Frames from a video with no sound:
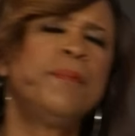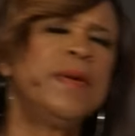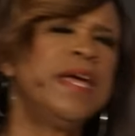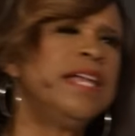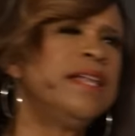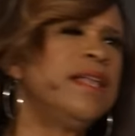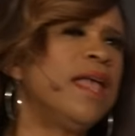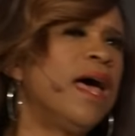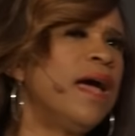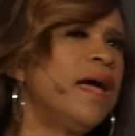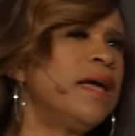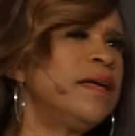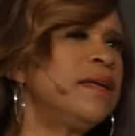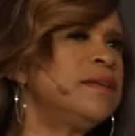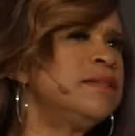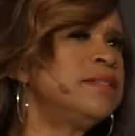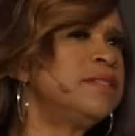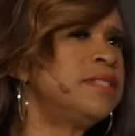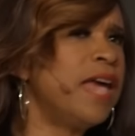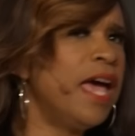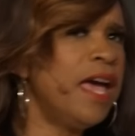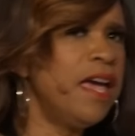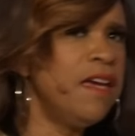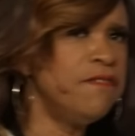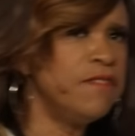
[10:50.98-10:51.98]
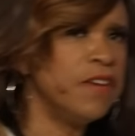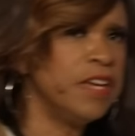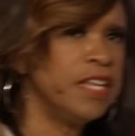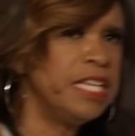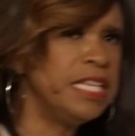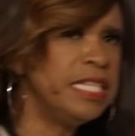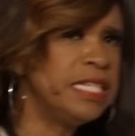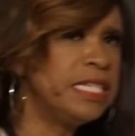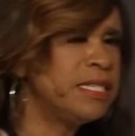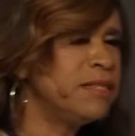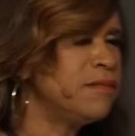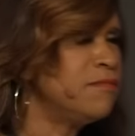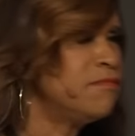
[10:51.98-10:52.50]
to be like
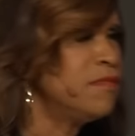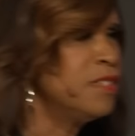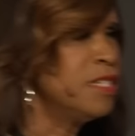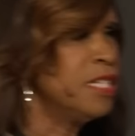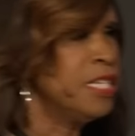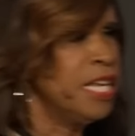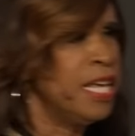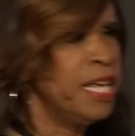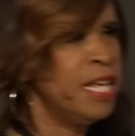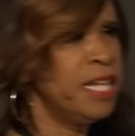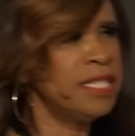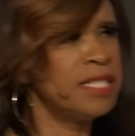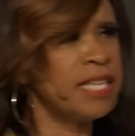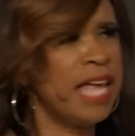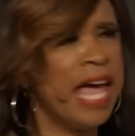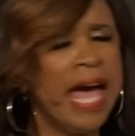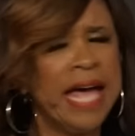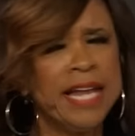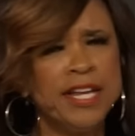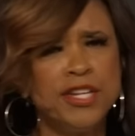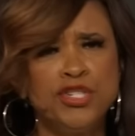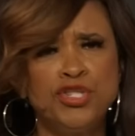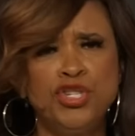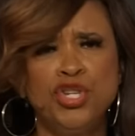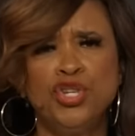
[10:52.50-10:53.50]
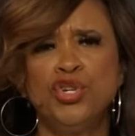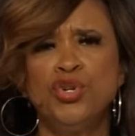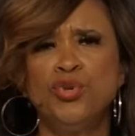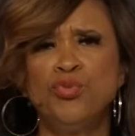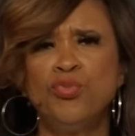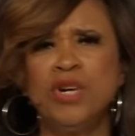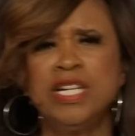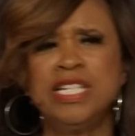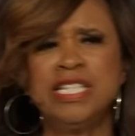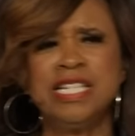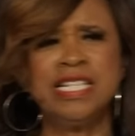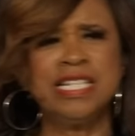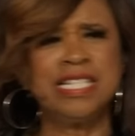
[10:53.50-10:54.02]
David. His
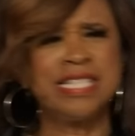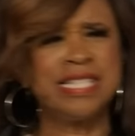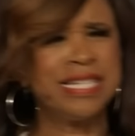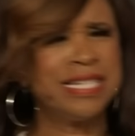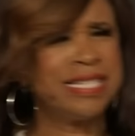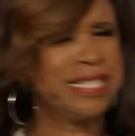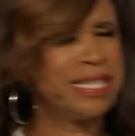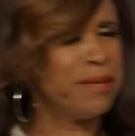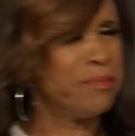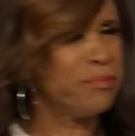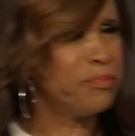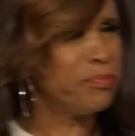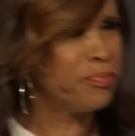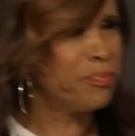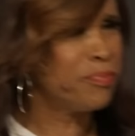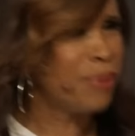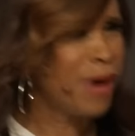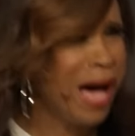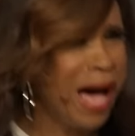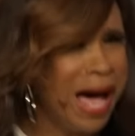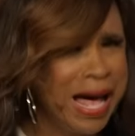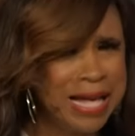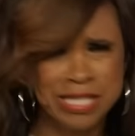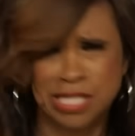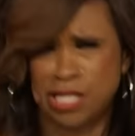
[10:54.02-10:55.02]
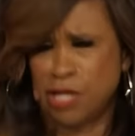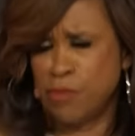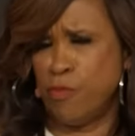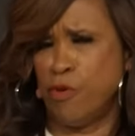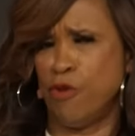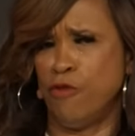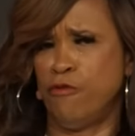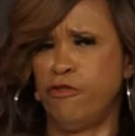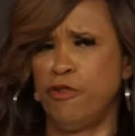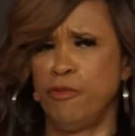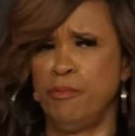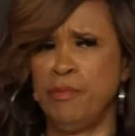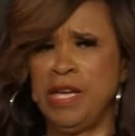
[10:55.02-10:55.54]
attitude was, this is
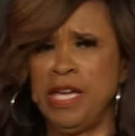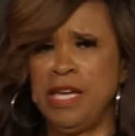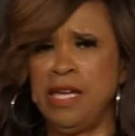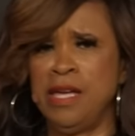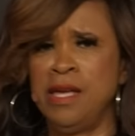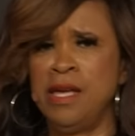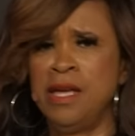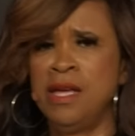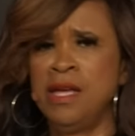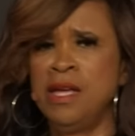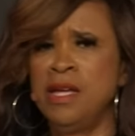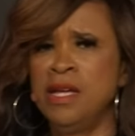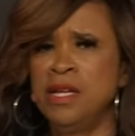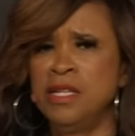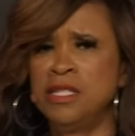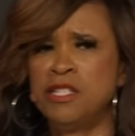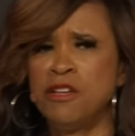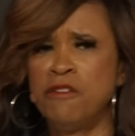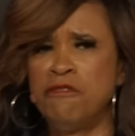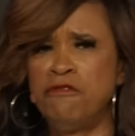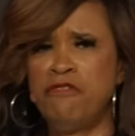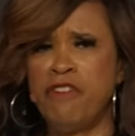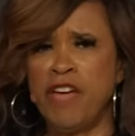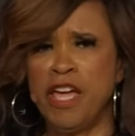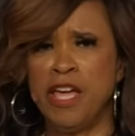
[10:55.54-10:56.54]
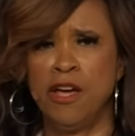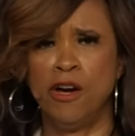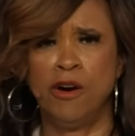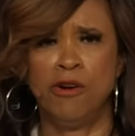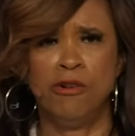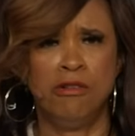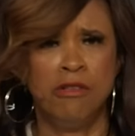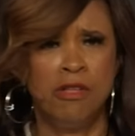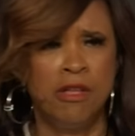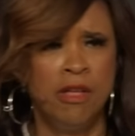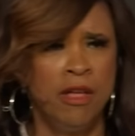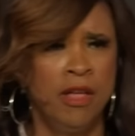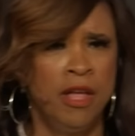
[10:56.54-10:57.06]
impossible for me to
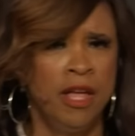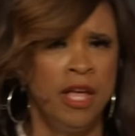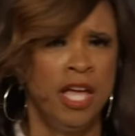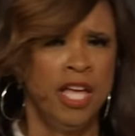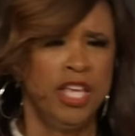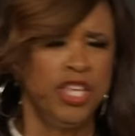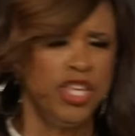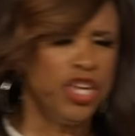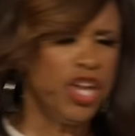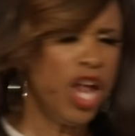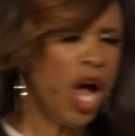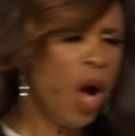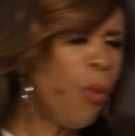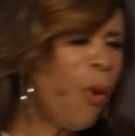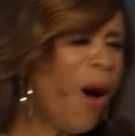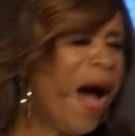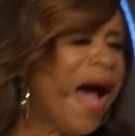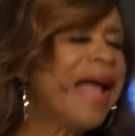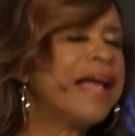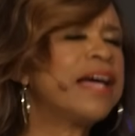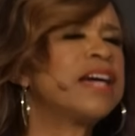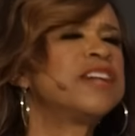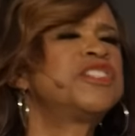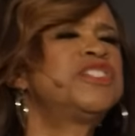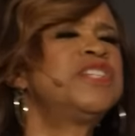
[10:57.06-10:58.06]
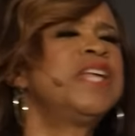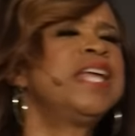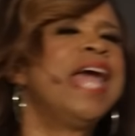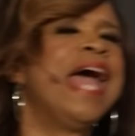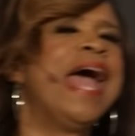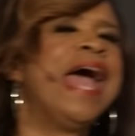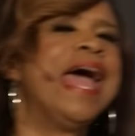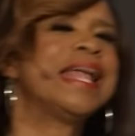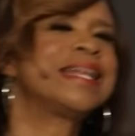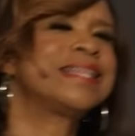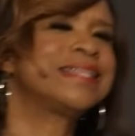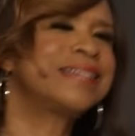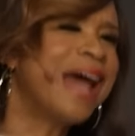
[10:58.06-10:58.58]
fail. You know why? Because he
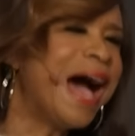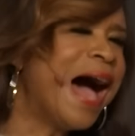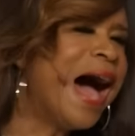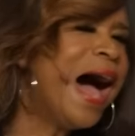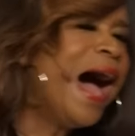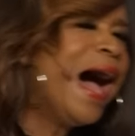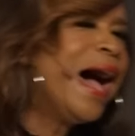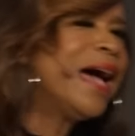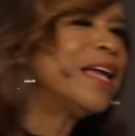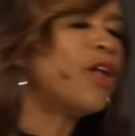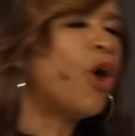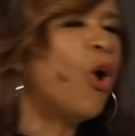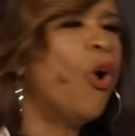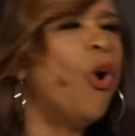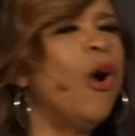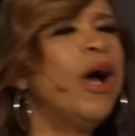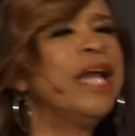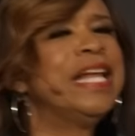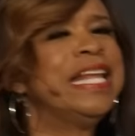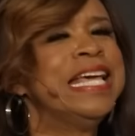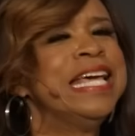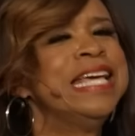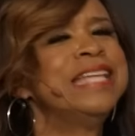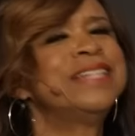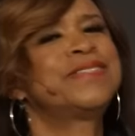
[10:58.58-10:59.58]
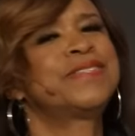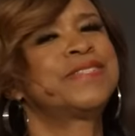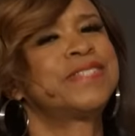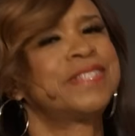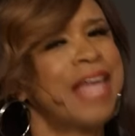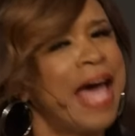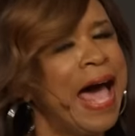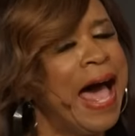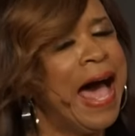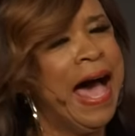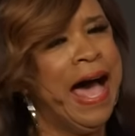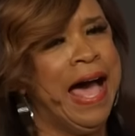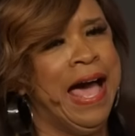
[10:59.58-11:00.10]
had God on his
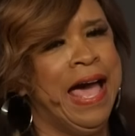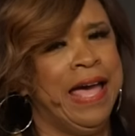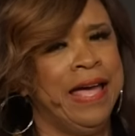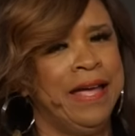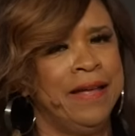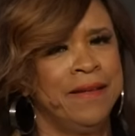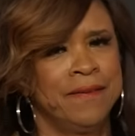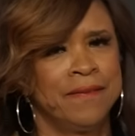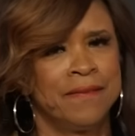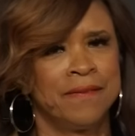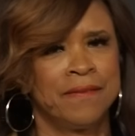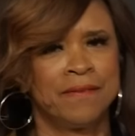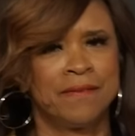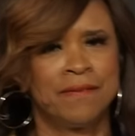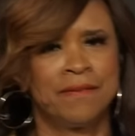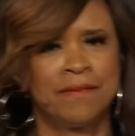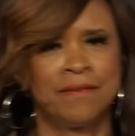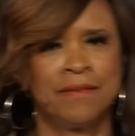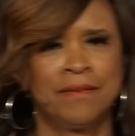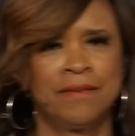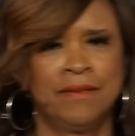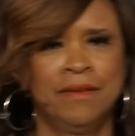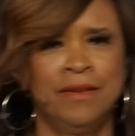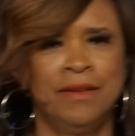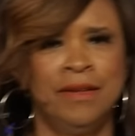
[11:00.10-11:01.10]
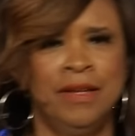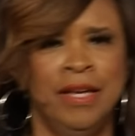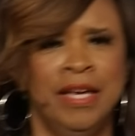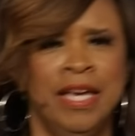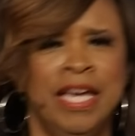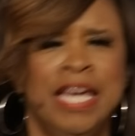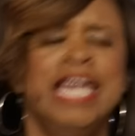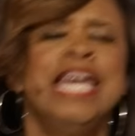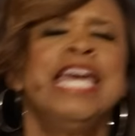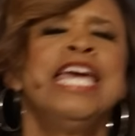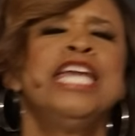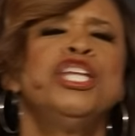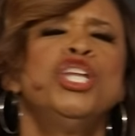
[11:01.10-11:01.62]
side.
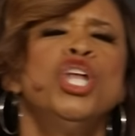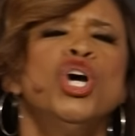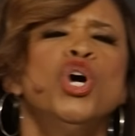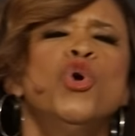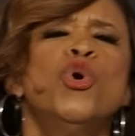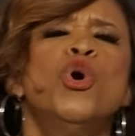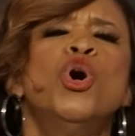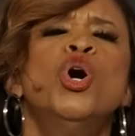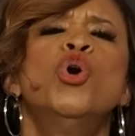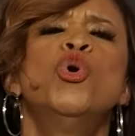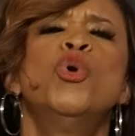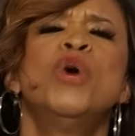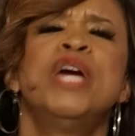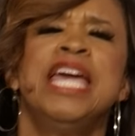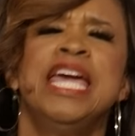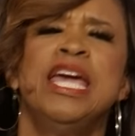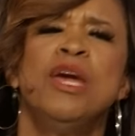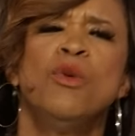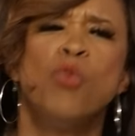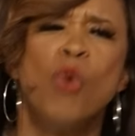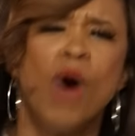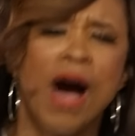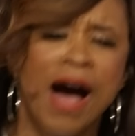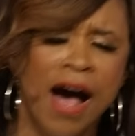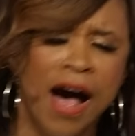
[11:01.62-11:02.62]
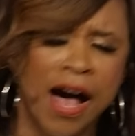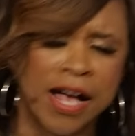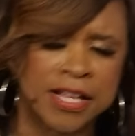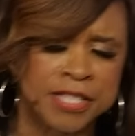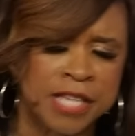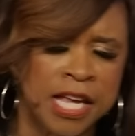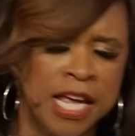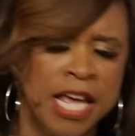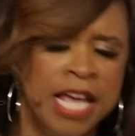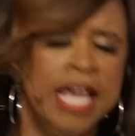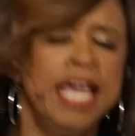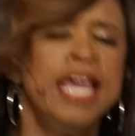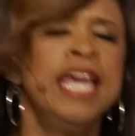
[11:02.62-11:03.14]
He knew who he
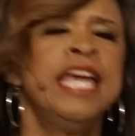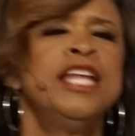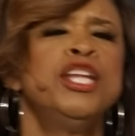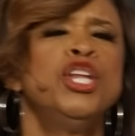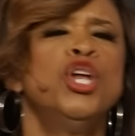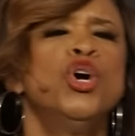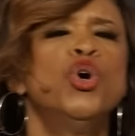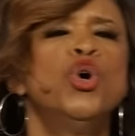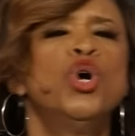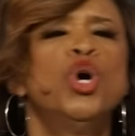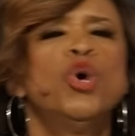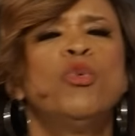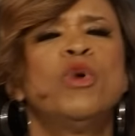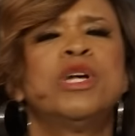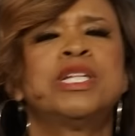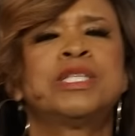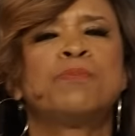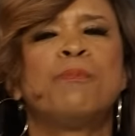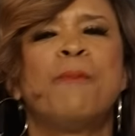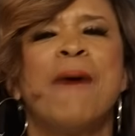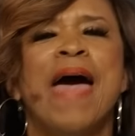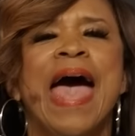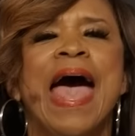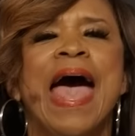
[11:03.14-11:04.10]
was. He knew who was